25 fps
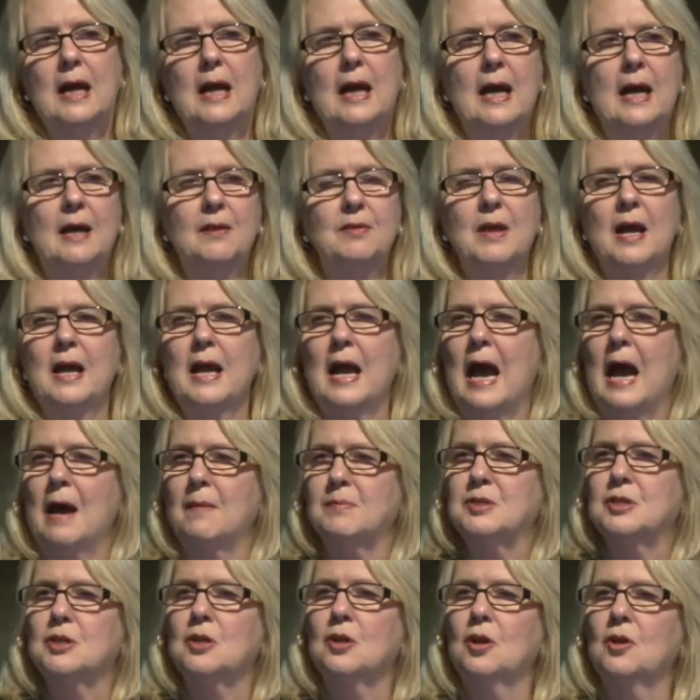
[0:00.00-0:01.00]
and they
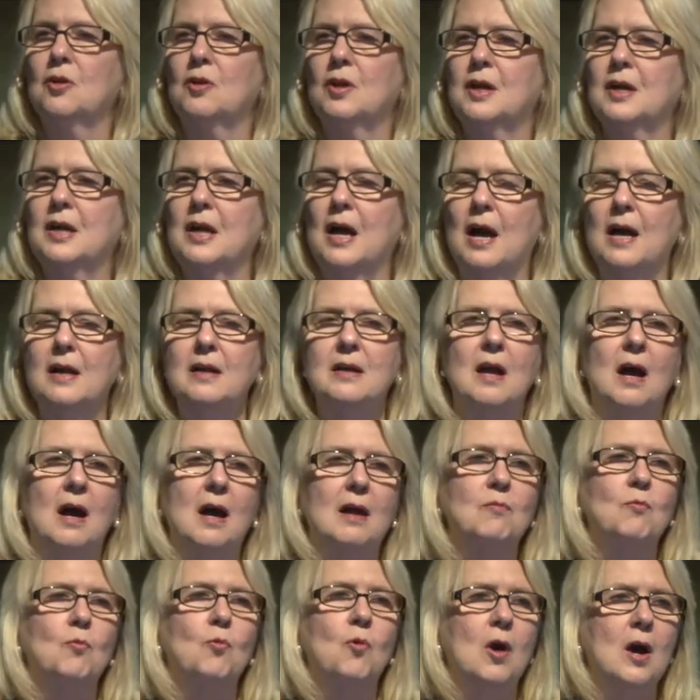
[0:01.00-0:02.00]
absolutely got
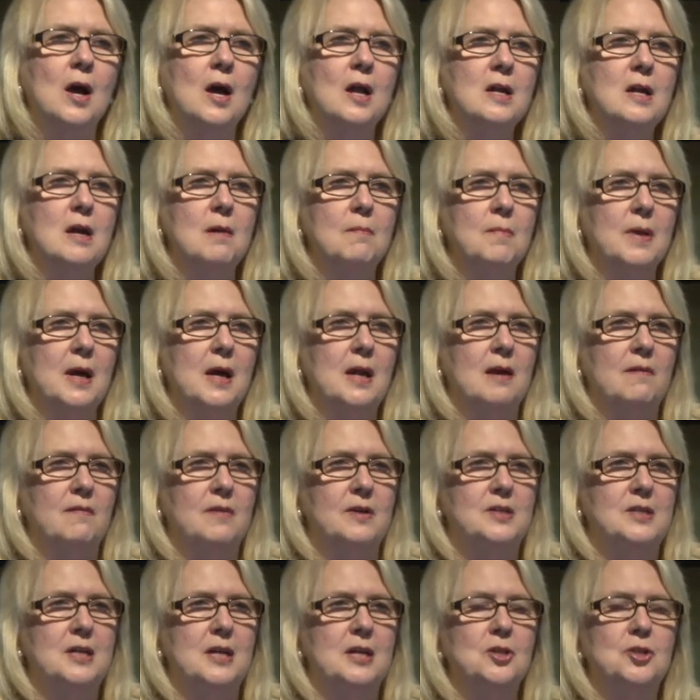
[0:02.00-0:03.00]
not one bit of
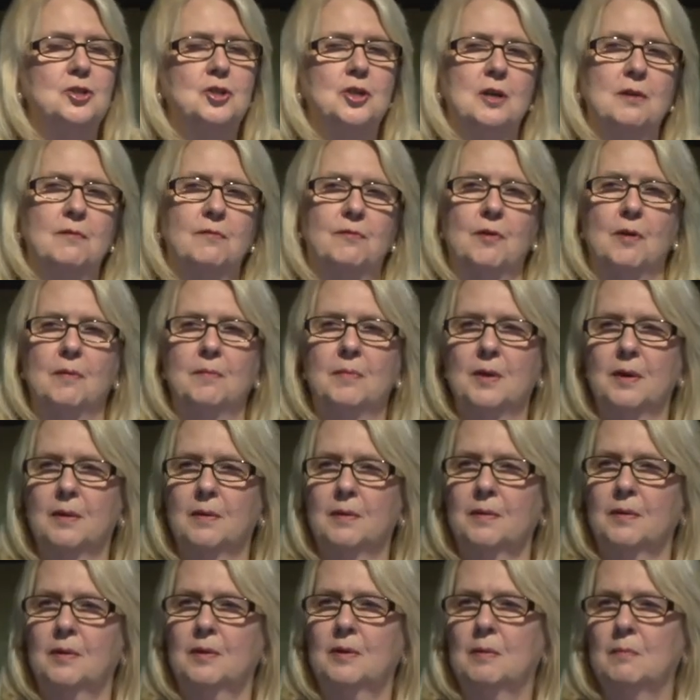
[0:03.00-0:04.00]
attention from
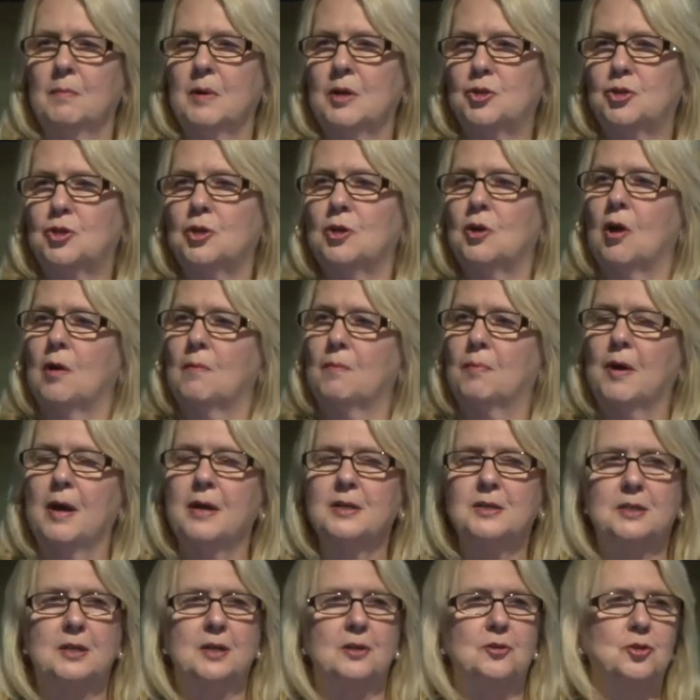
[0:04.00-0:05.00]
the Commission on
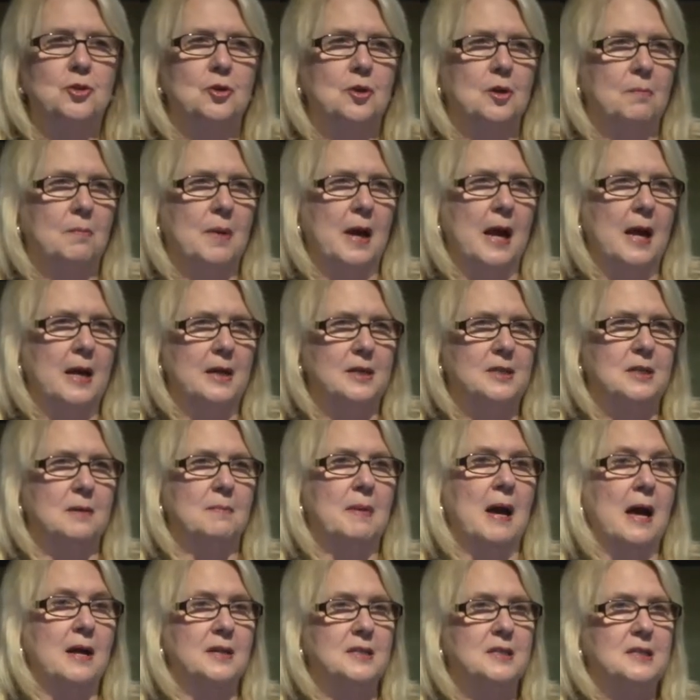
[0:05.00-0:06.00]
Presidential Debates
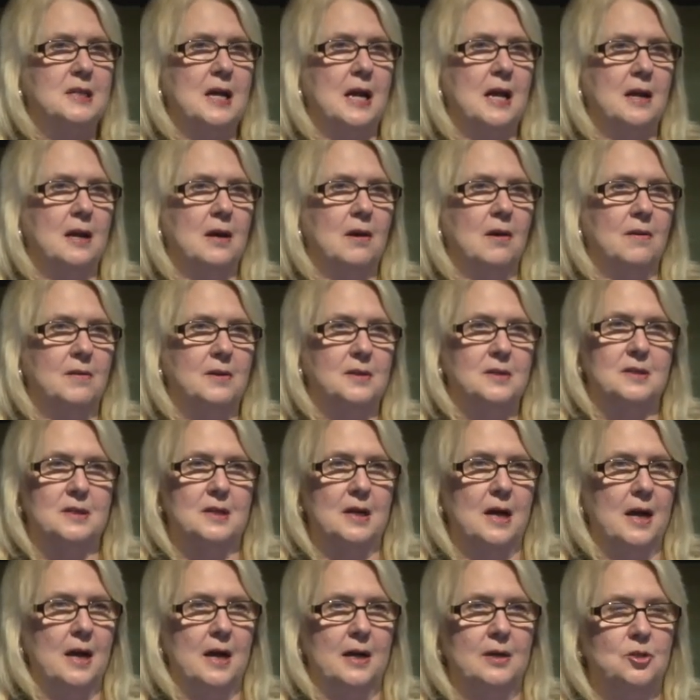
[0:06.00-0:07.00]
about standing on the
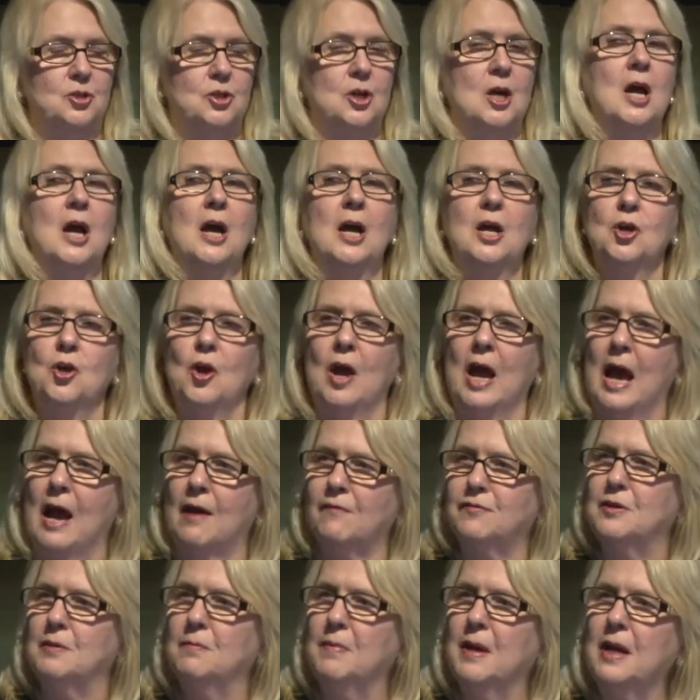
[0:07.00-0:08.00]
stage. You
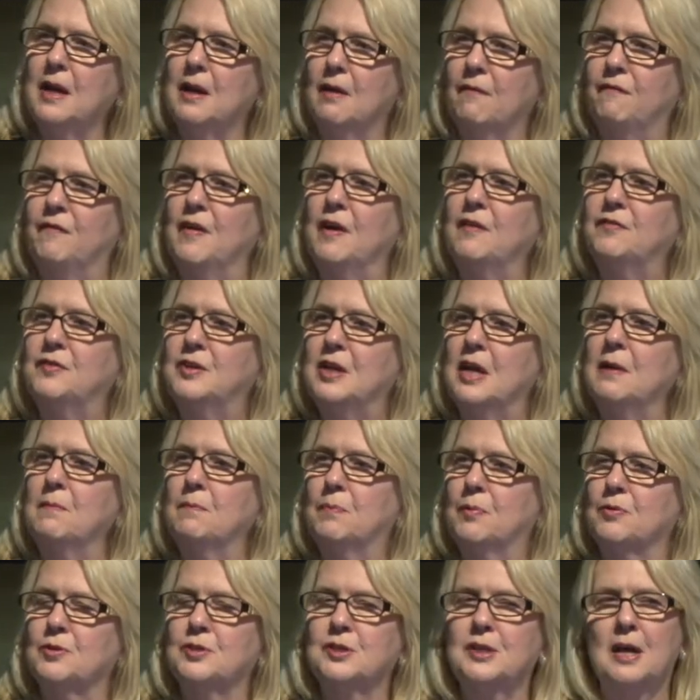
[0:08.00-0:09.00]
have to meet a
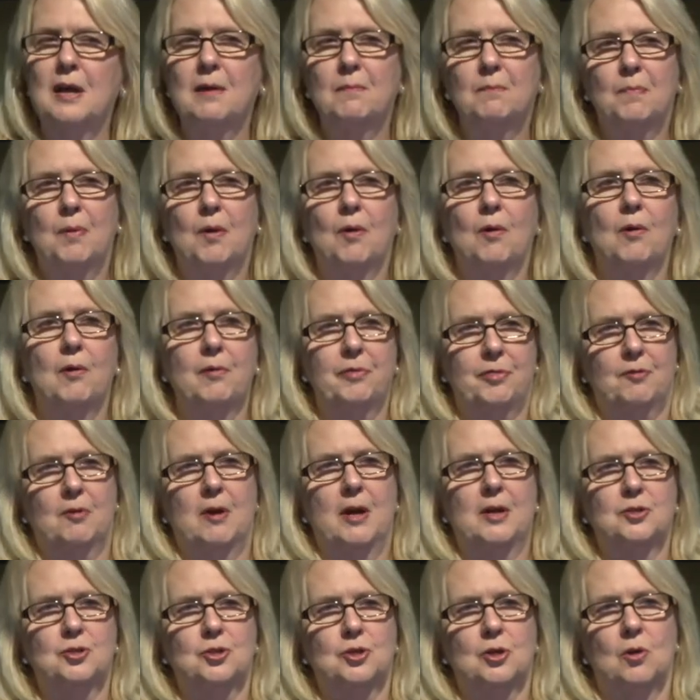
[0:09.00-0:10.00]
15% poll
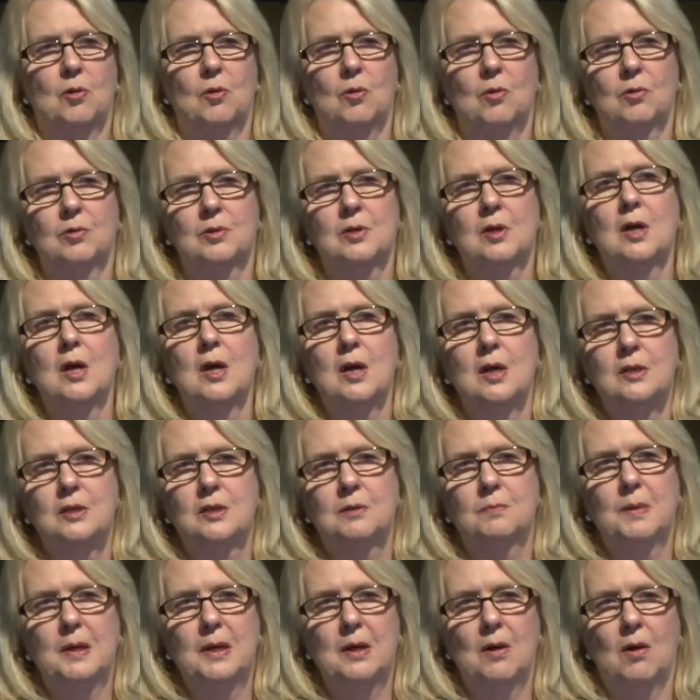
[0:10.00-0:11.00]
threshold
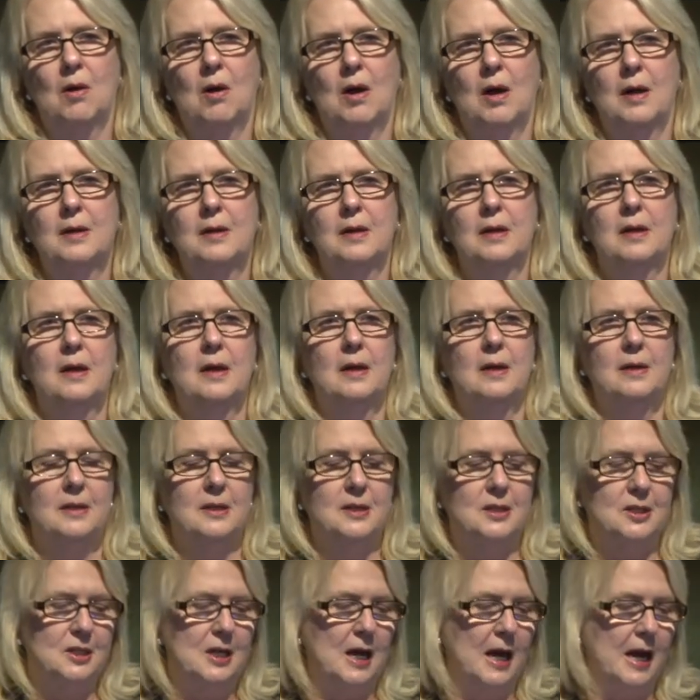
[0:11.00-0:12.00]
to be on the
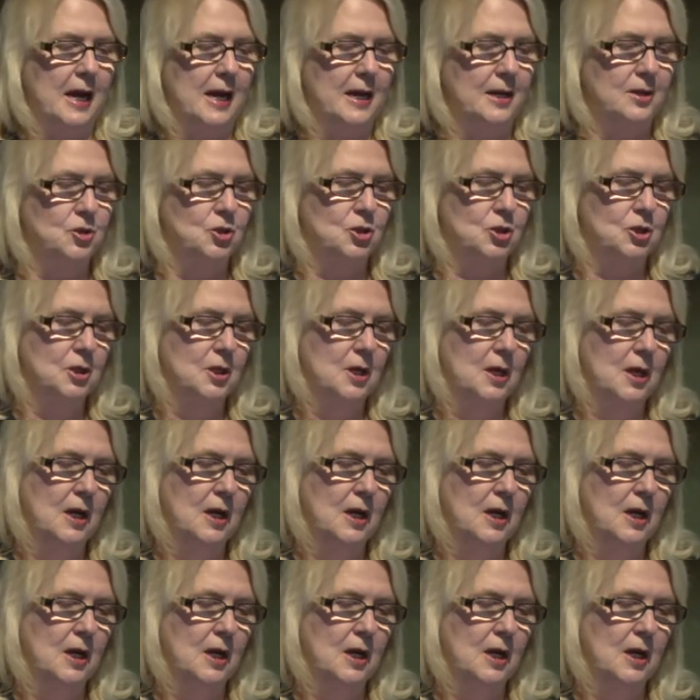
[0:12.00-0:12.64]
stage.